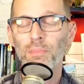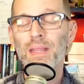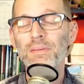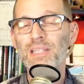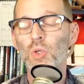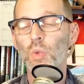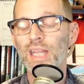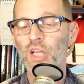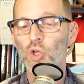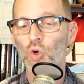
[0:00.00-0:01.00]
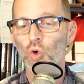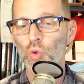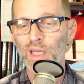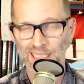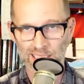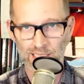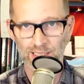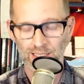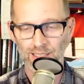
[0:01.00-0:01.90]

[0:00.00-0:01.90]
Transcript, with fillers: may be to increase